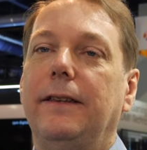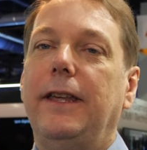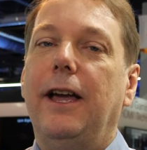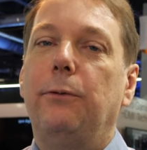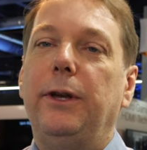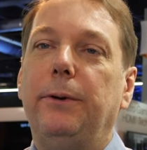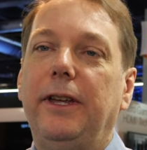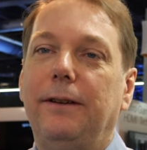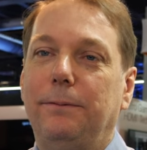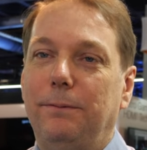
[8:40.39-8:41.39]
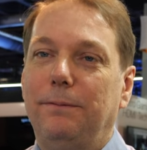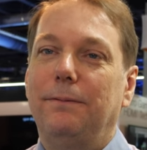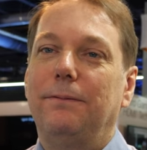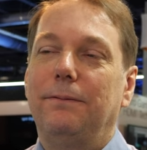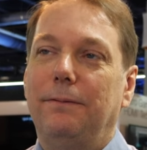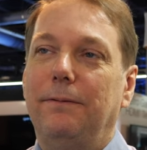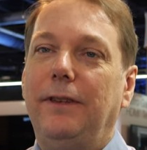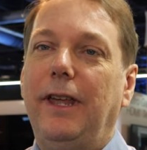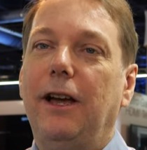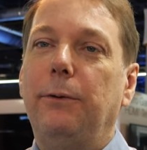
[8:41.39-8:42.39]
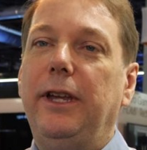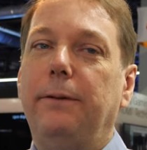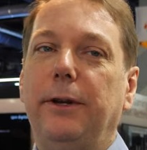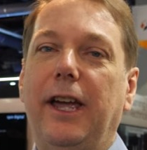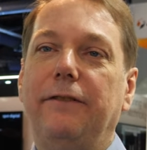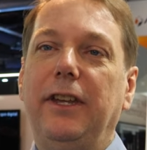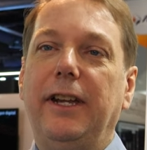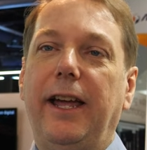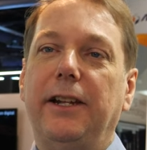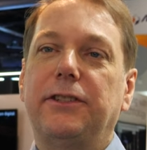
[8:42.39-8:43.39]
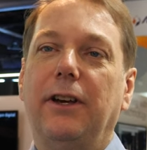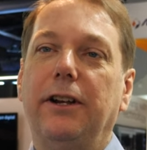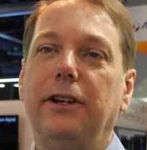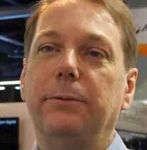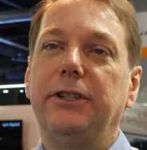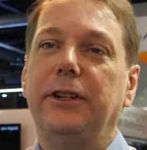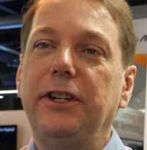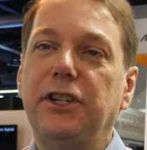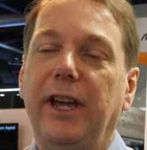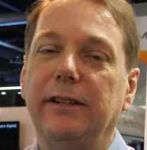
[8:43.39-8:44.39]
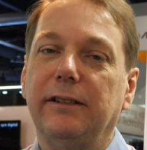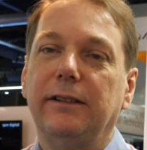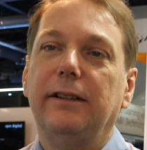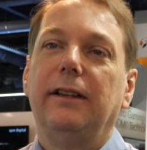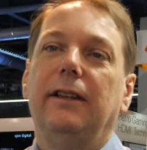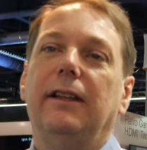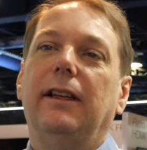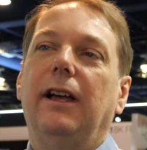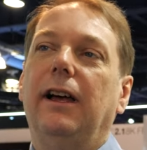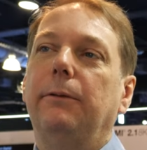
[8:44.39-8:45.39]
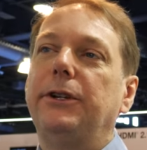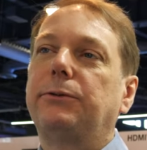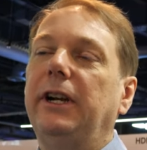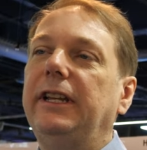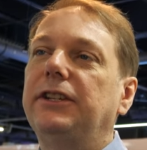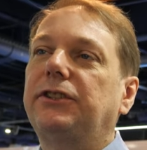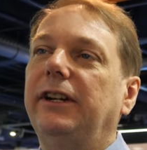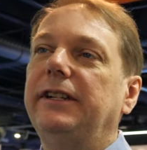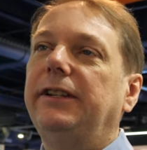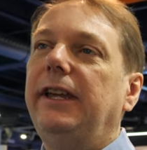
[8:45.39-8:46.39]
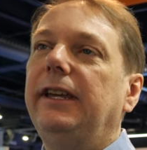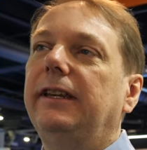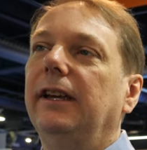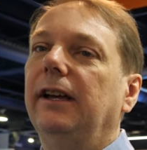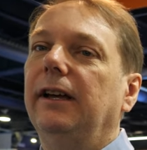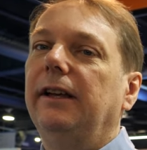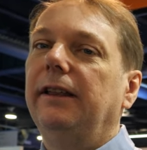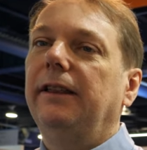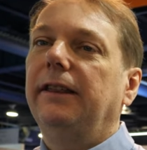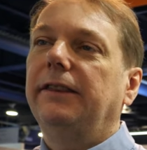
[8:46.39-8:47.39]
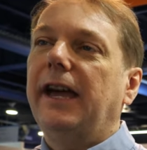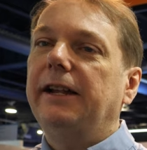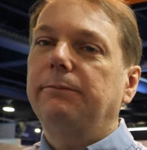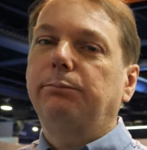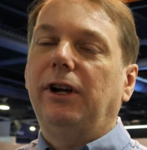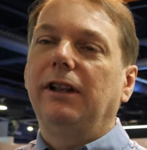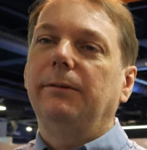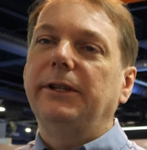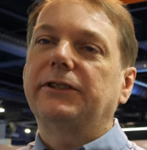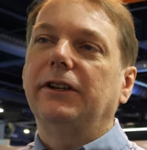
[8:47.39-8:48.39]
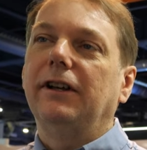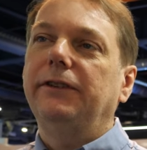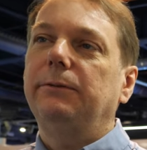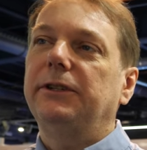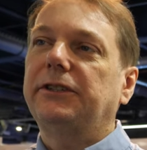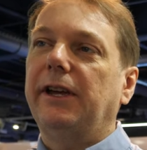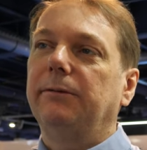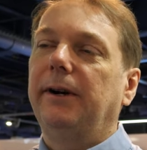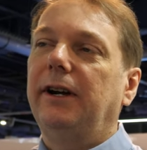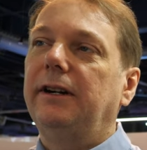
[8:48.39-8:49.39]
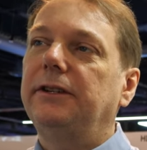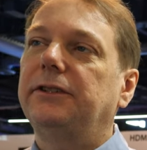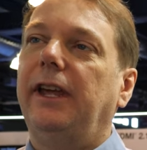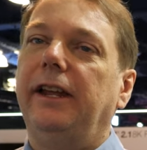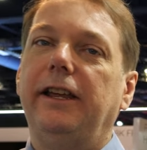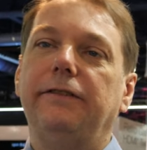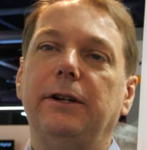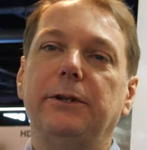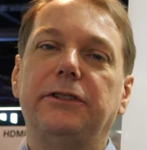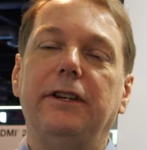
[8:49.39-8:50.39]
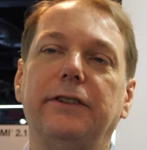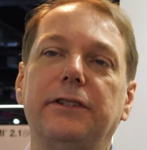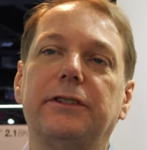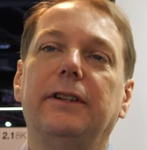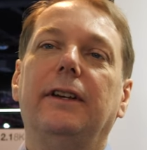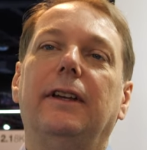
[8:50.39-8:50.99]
Yeah, and now it's making it easier. Yeah, we have the enhanced audio return channel, which really is trying to take that problem and solve it with soundbars and AV receivers.